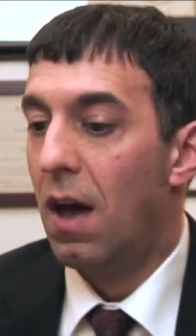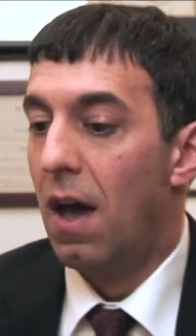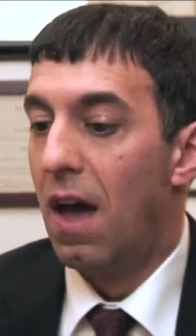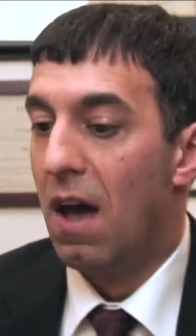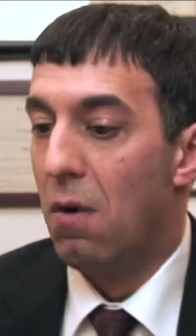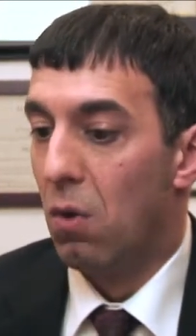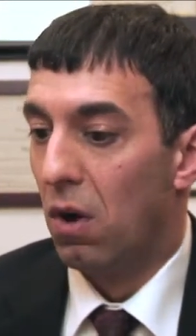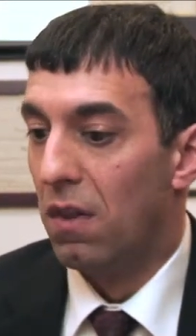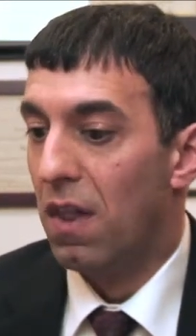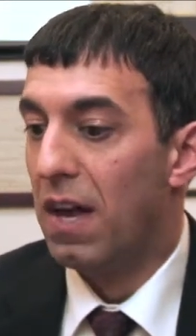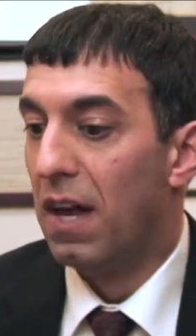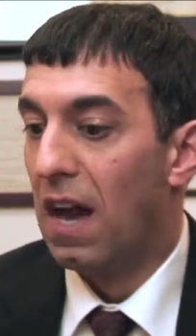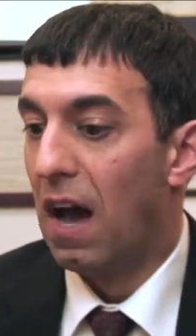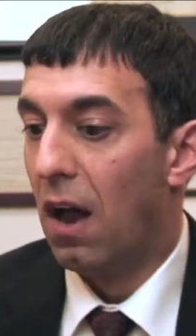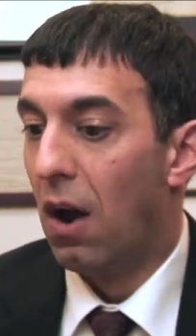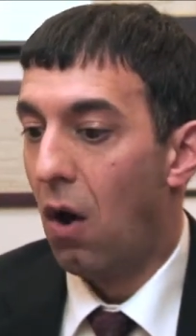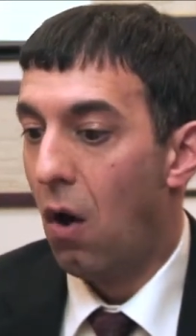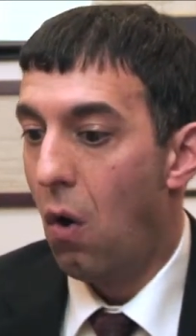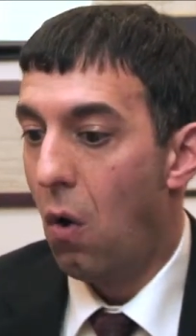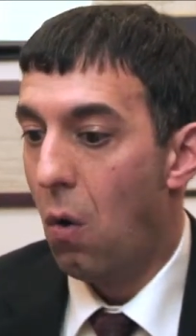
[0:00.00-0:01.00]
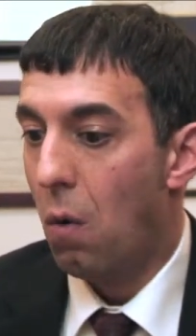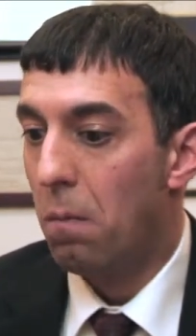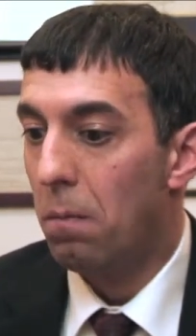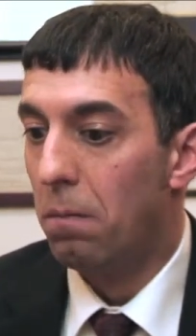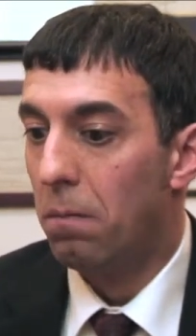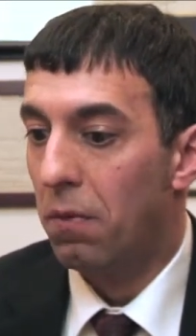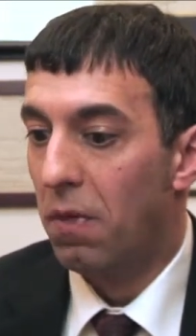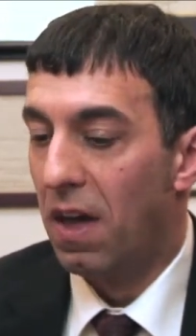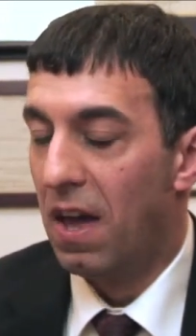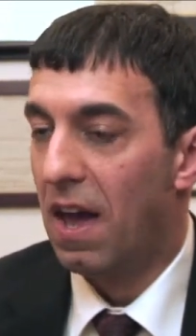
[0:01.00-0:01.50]
and when they got home,
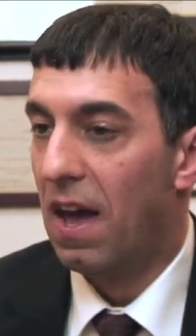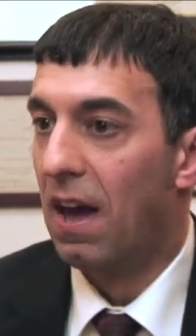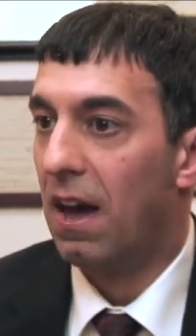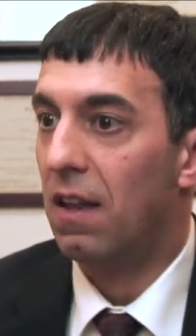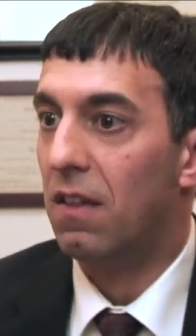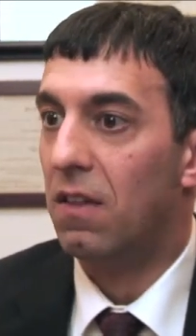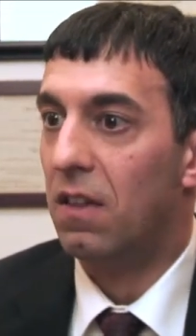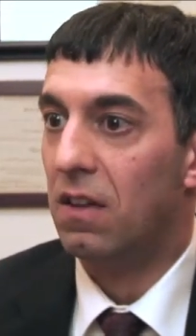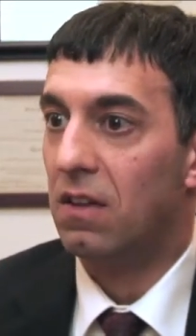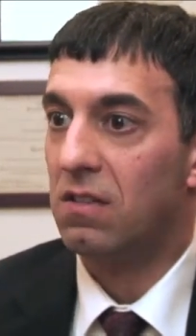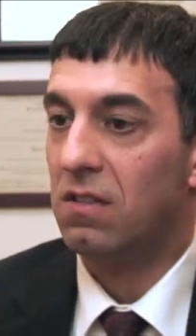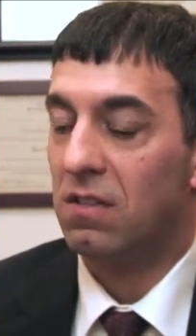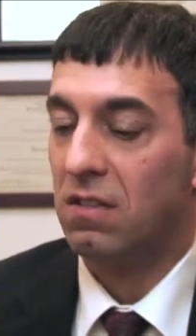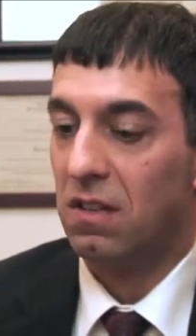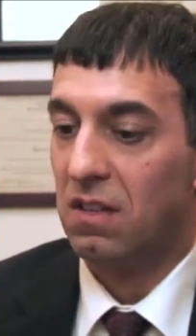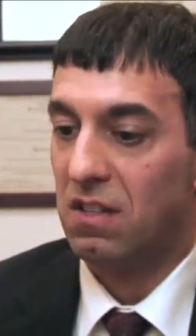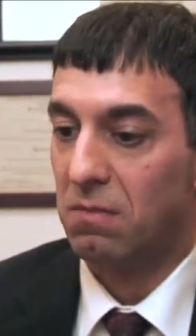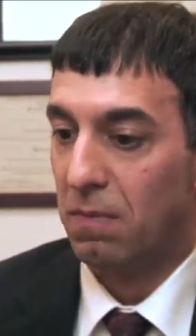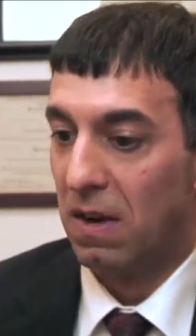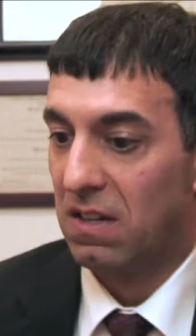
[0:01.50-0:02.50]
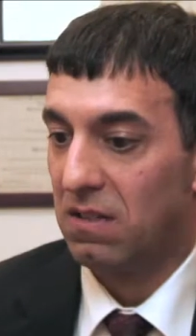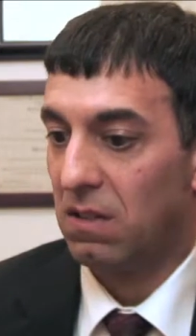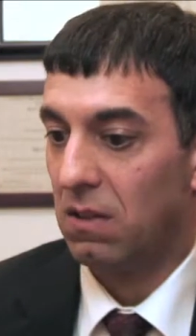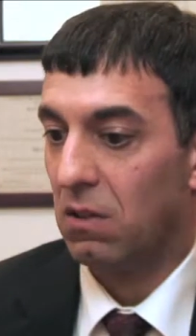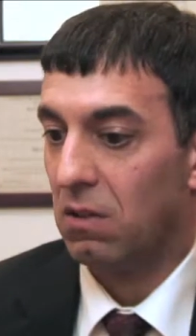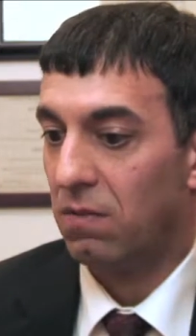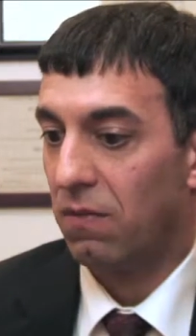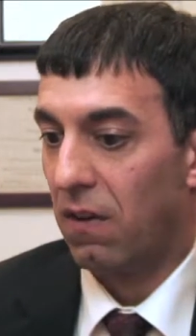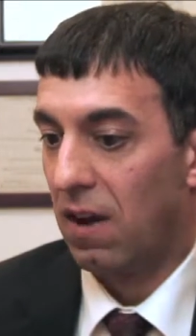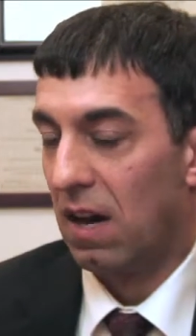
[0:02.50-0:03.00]
they had this
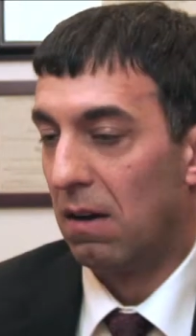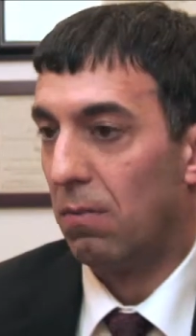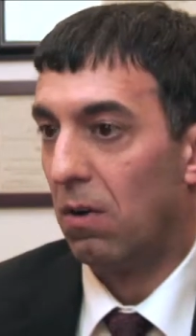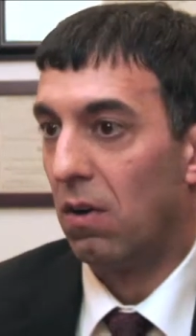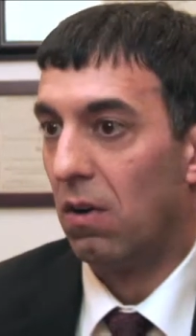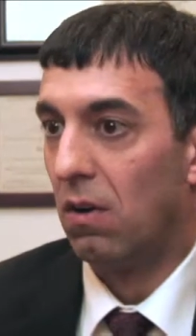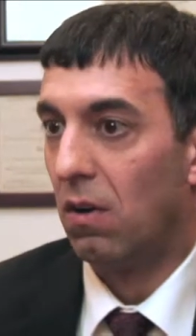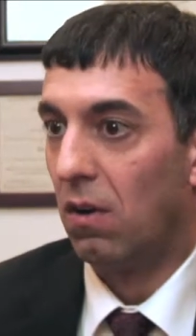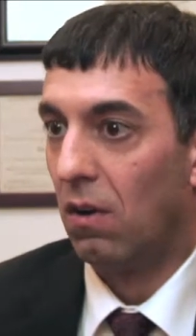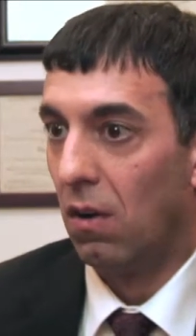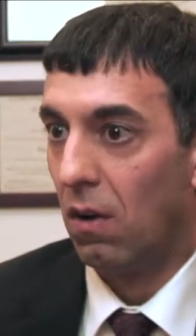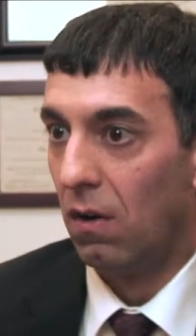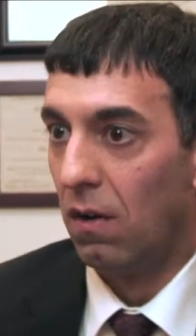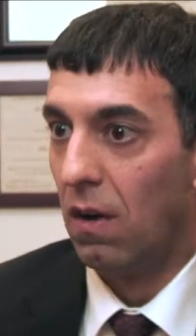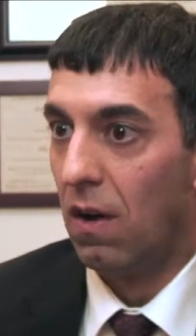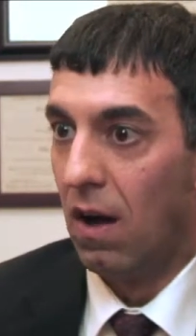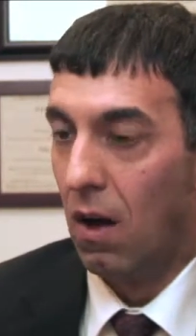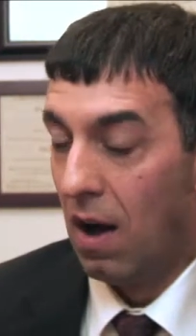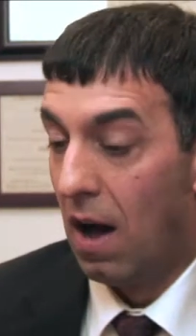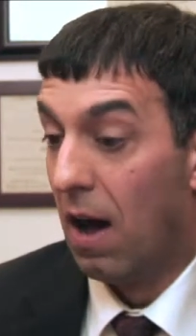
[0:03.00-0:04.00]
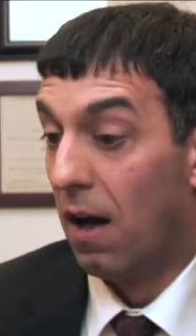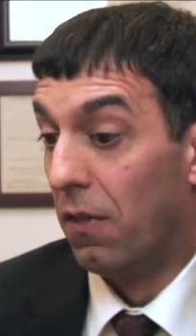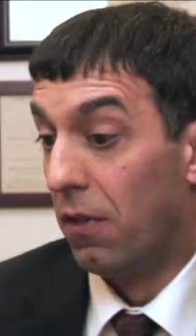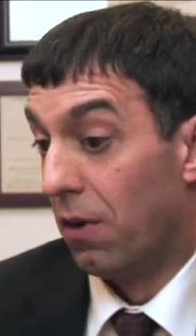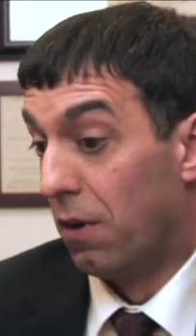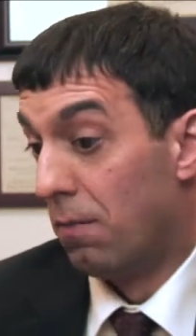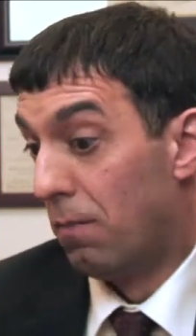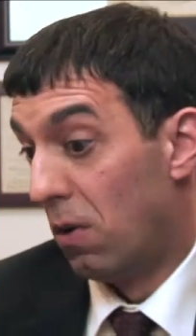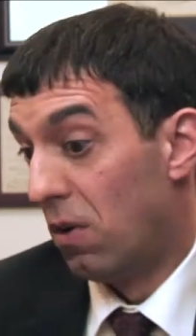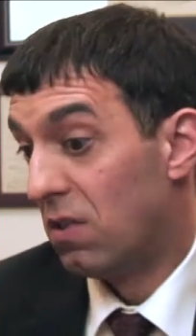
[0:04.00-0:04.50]
asbestos fiber on
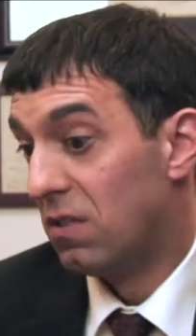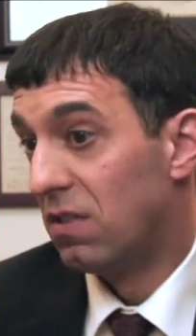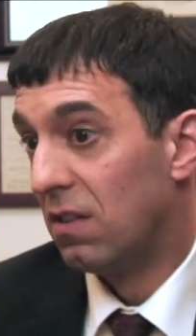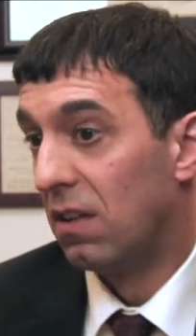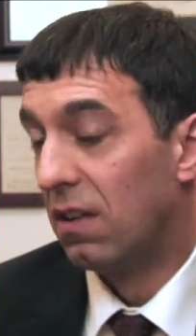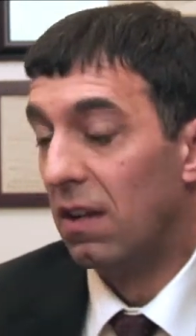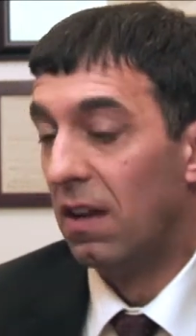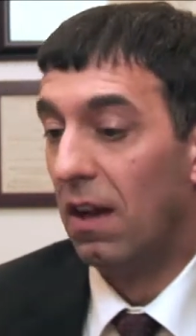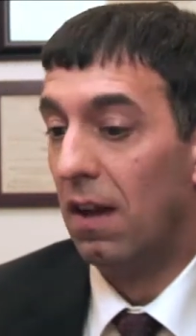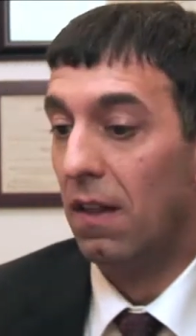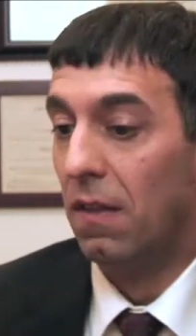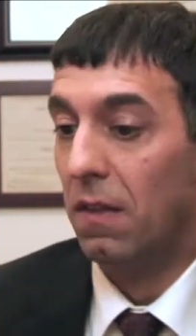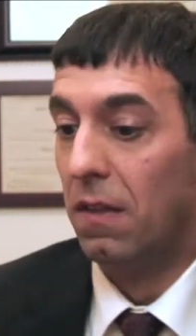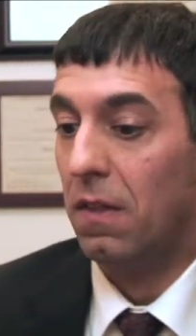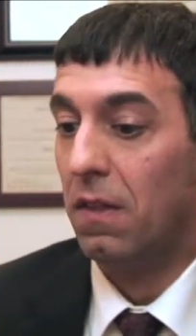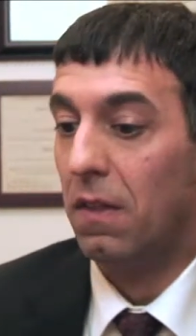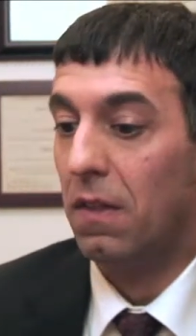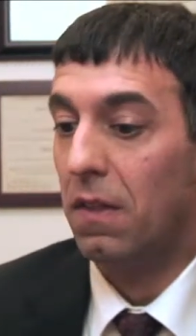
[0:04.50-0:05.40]
their person, and